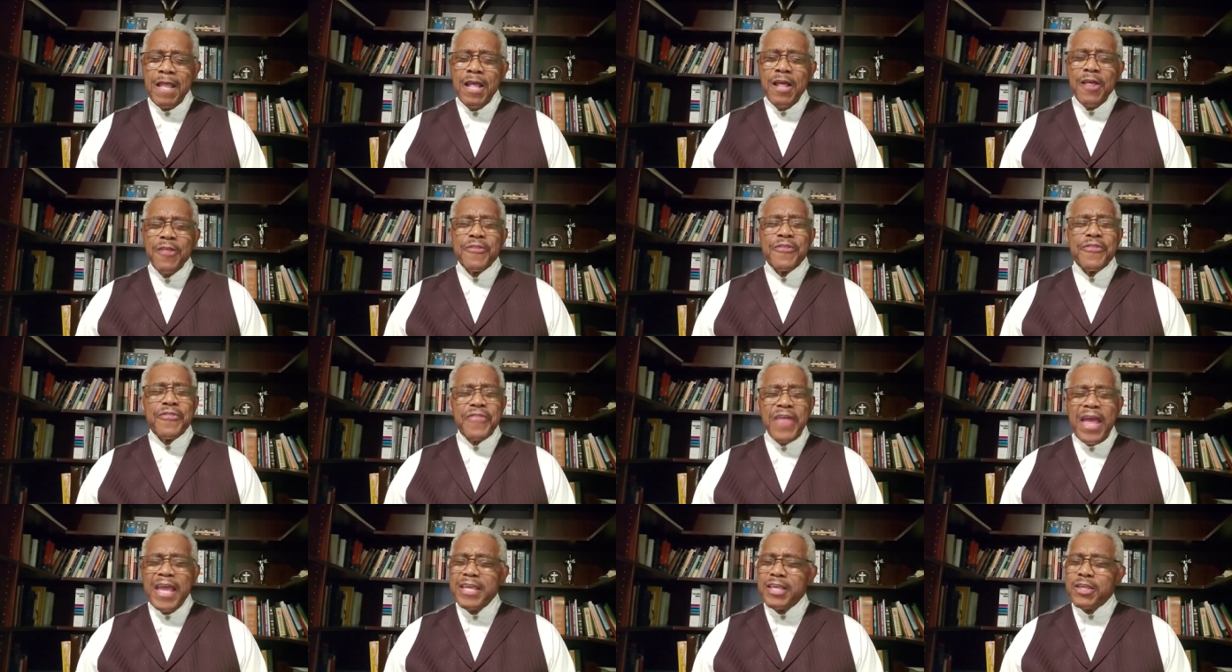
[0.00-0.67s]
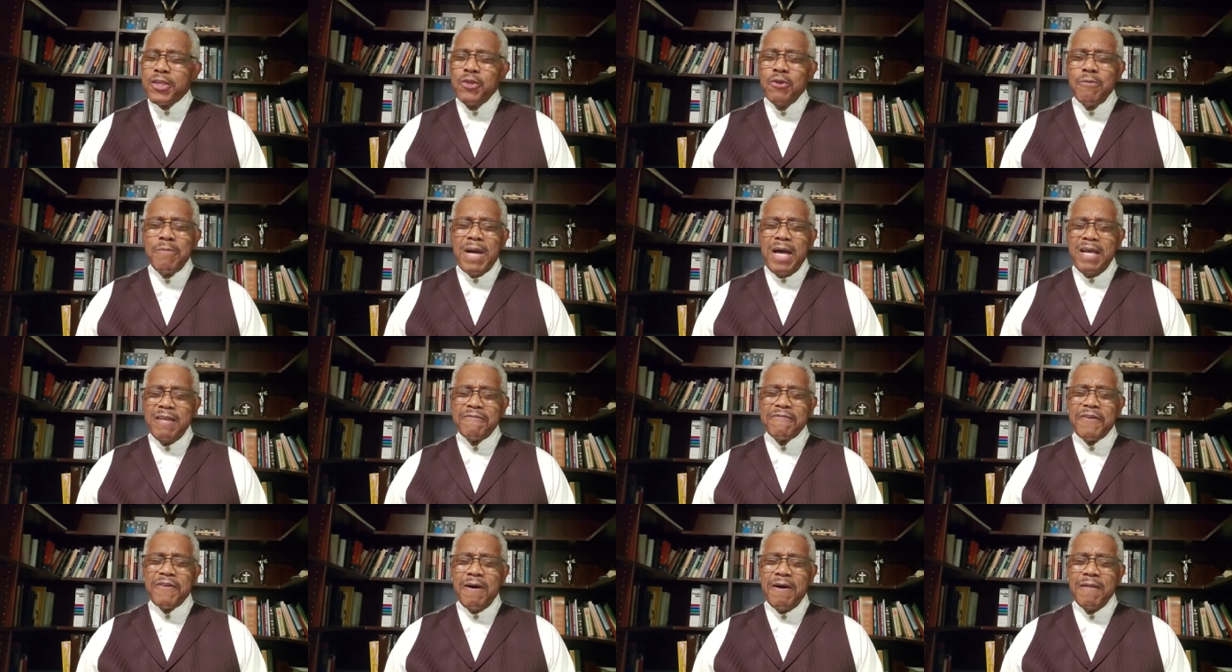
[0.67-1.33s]
Thank you, my
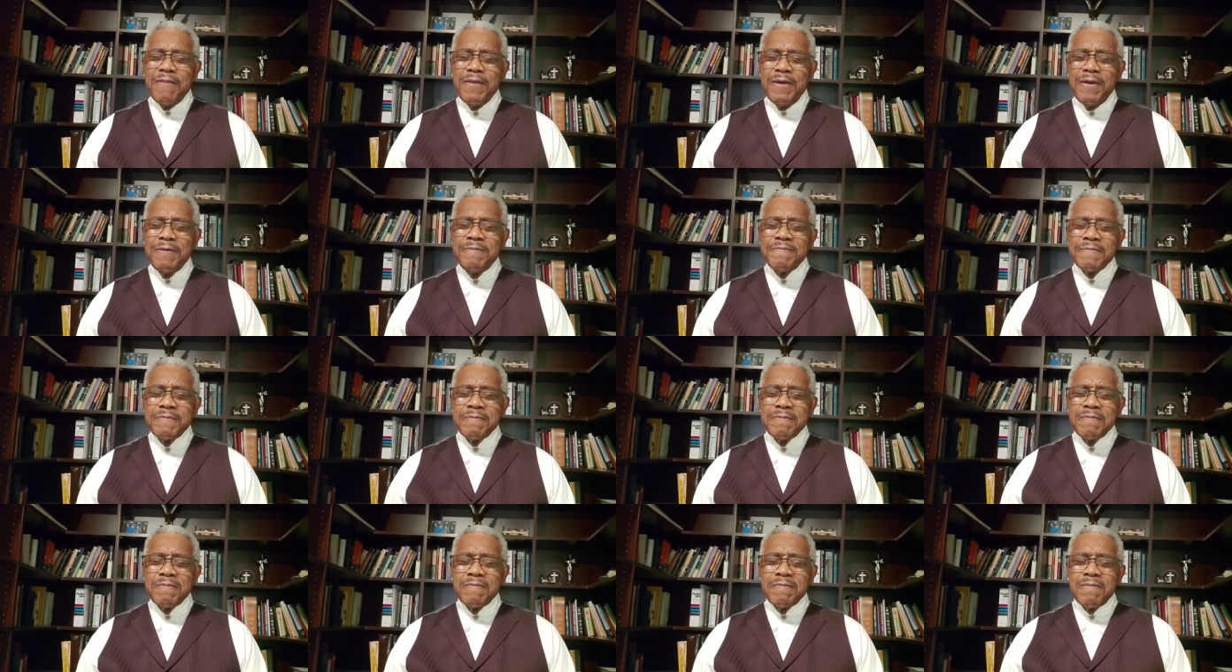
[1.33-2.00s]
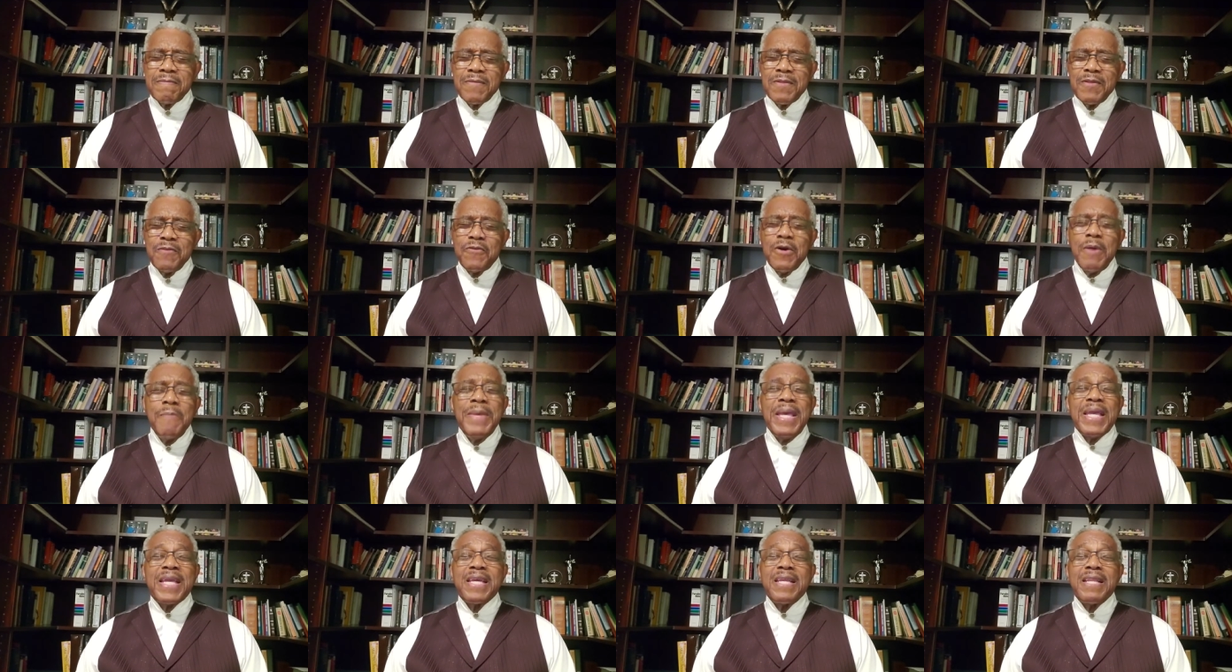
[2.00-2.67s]
Father, for
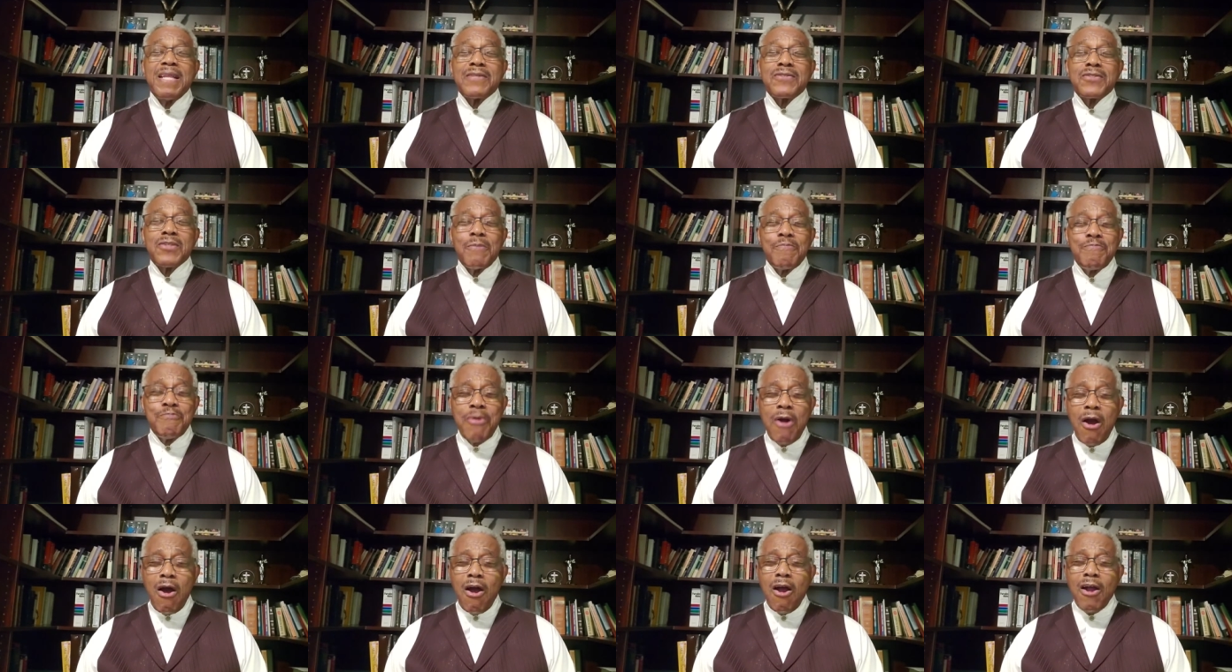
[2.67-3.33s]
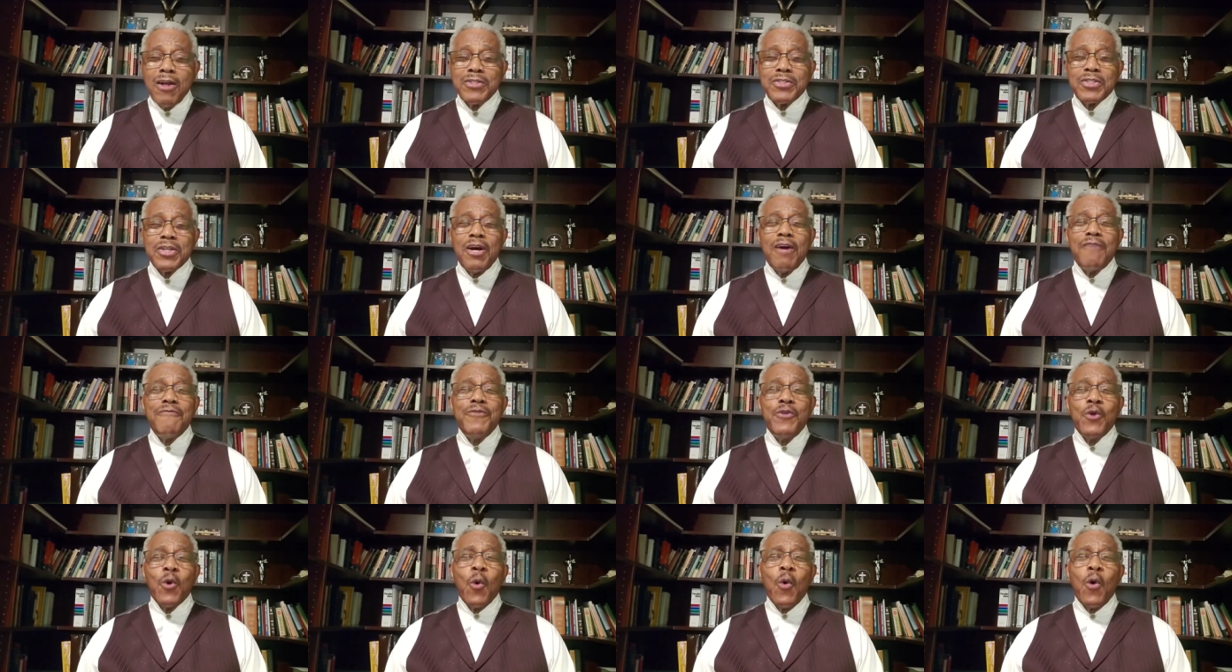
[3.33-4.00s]
making us a part
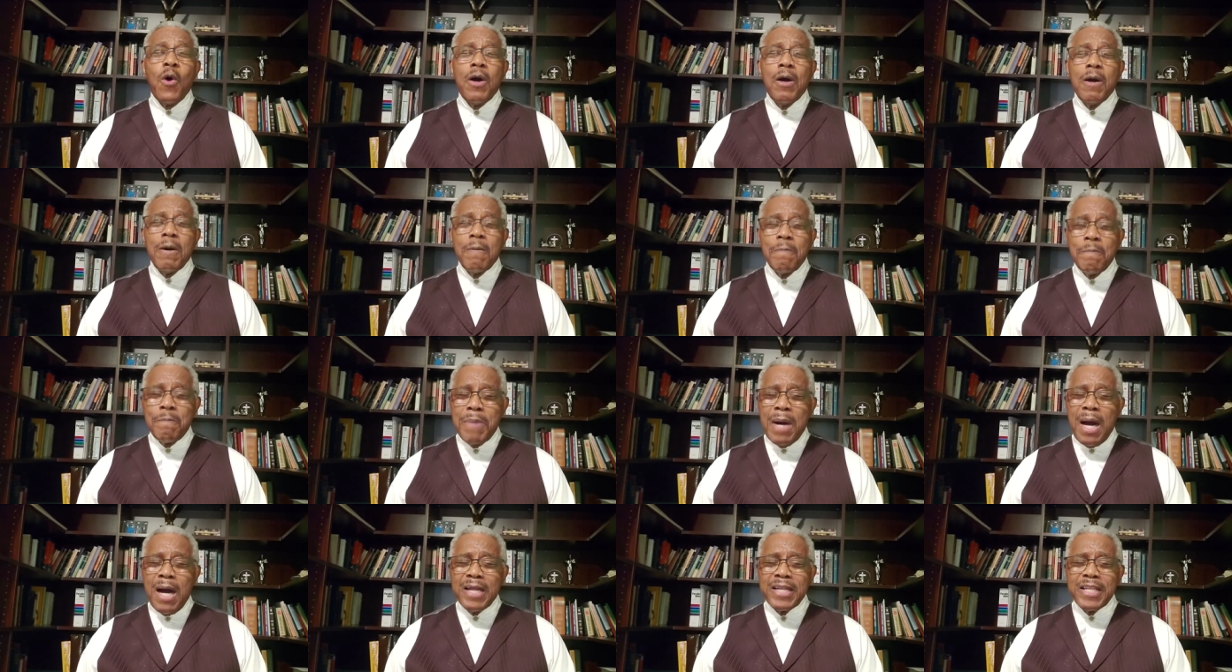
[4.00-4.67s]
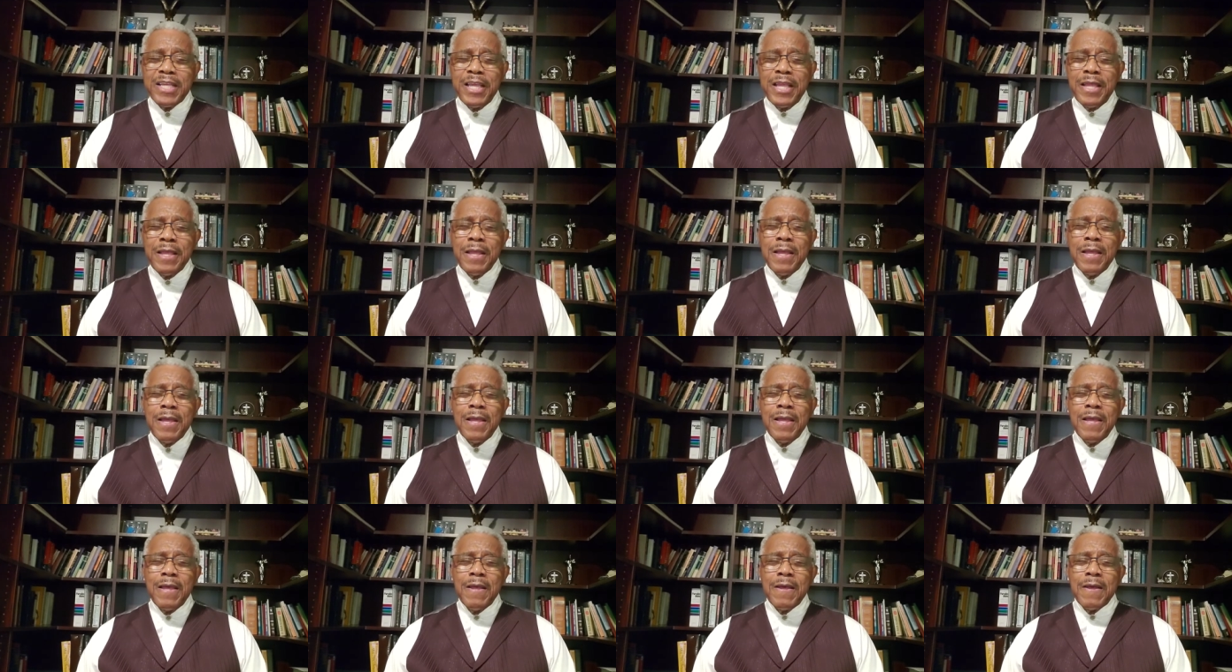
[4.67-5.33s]
of your body
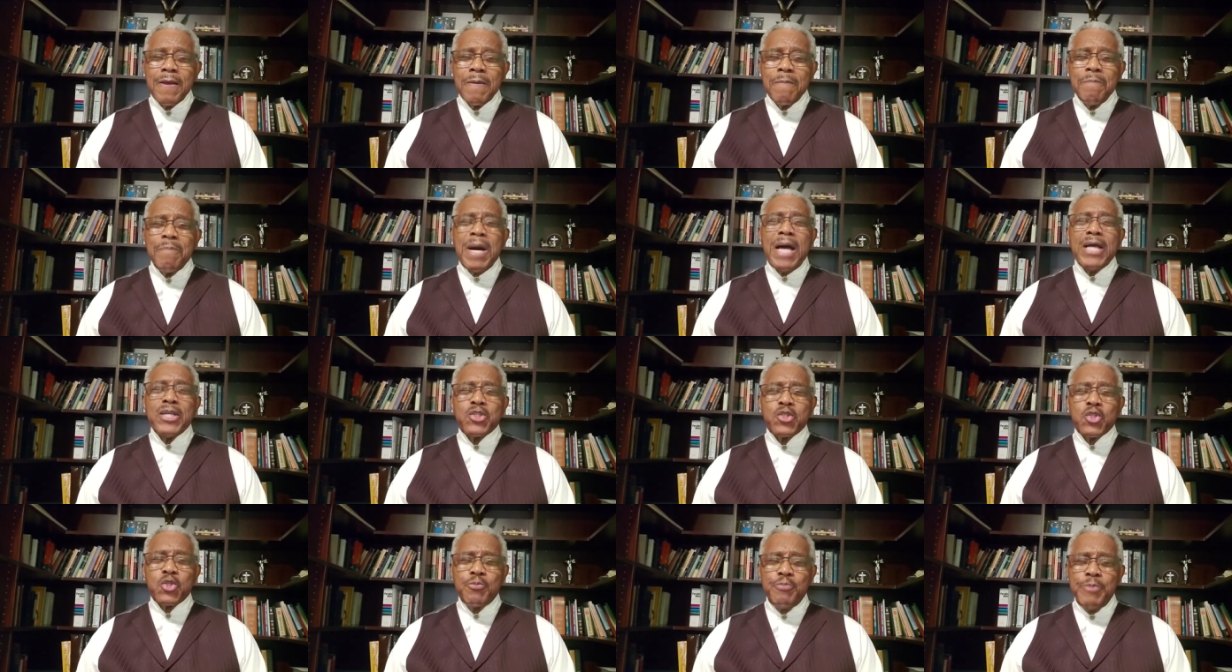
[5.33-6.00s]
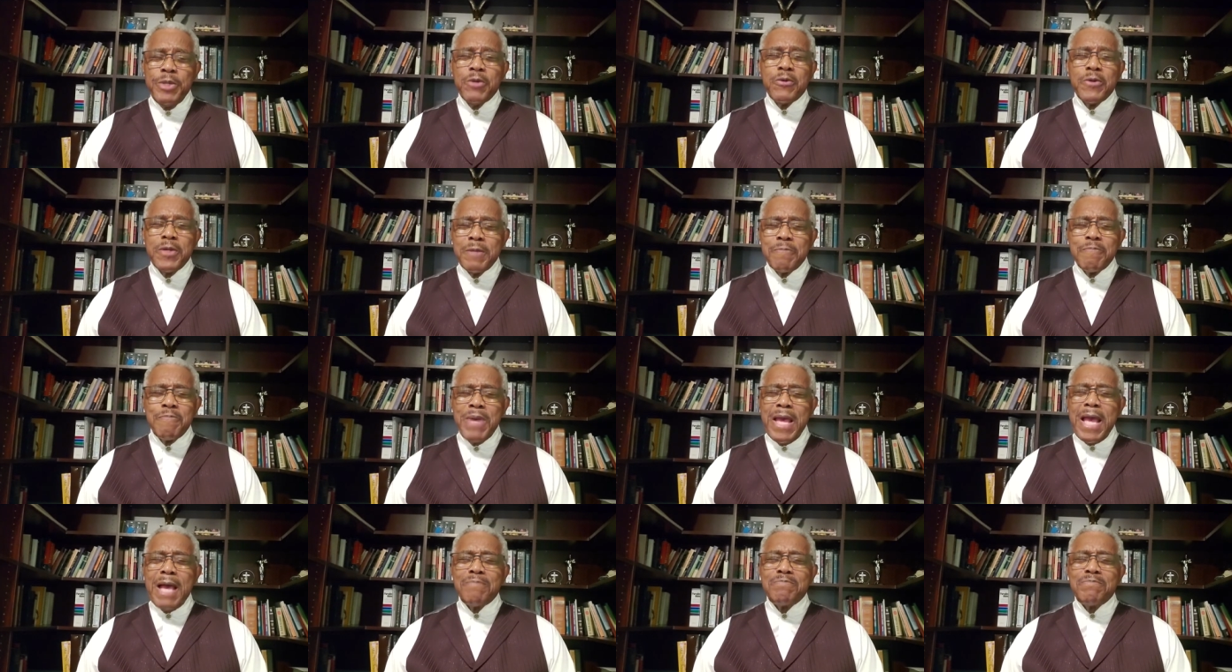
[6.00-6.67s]
by spirit
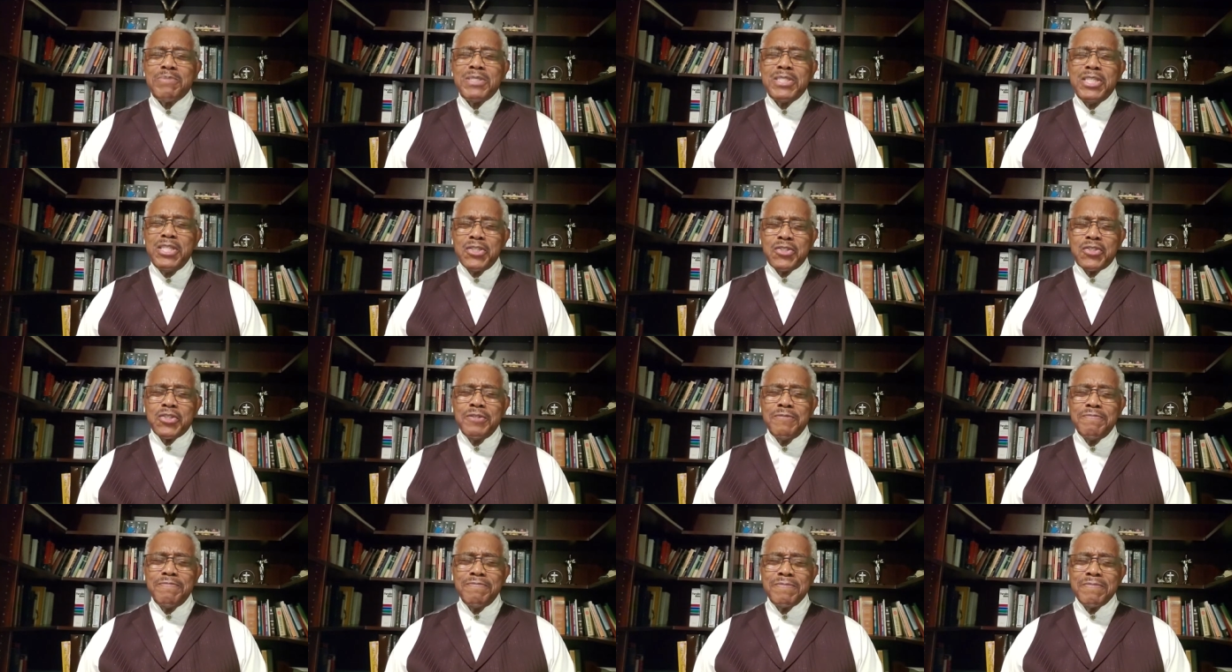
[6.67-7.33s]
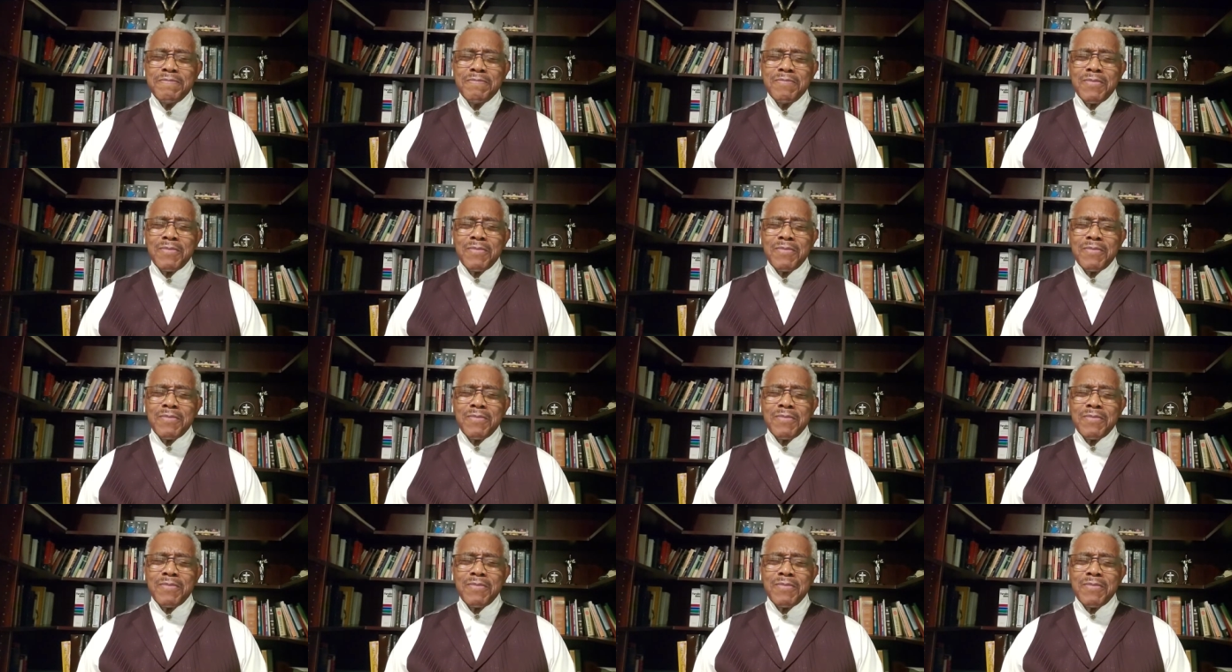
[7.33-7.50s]
baptism.